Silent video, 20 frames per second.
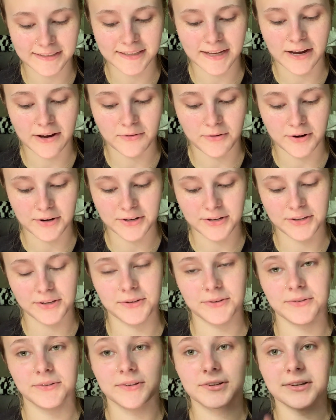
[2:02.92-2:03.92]
how are
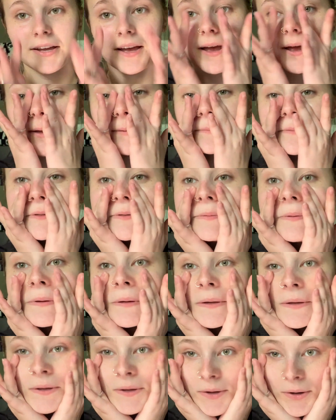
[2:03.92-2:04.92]
you? I'm
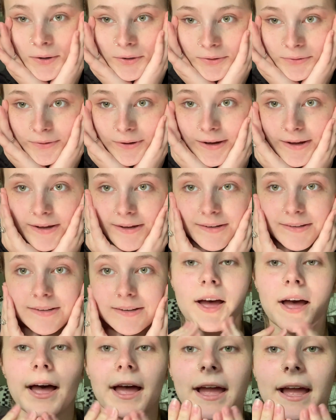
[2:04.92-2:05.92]
doing all right.
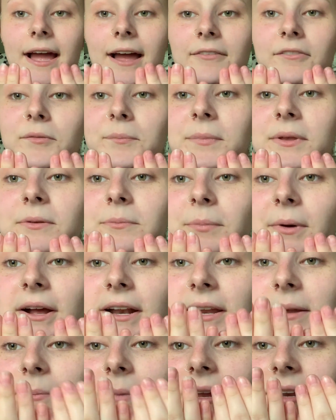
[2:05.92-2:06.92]
I haven't been
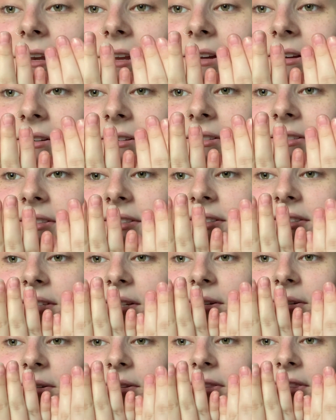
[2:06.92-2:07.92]
biting my nails,
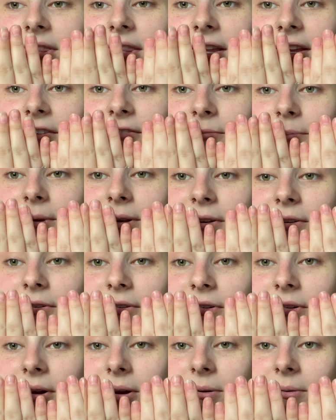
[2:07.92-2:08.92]
so they've been
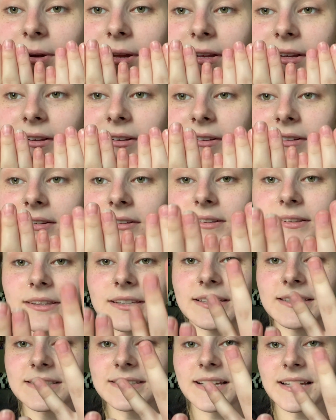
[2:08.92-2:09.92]
growing.
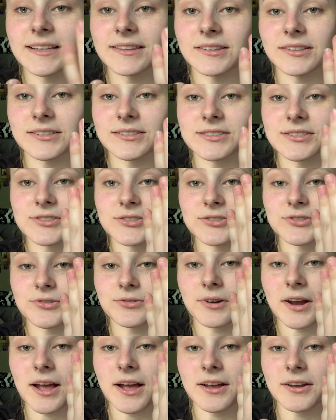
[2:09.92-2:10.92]
This side looks
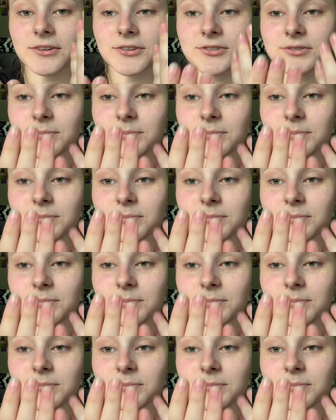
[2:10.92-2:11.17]
trash,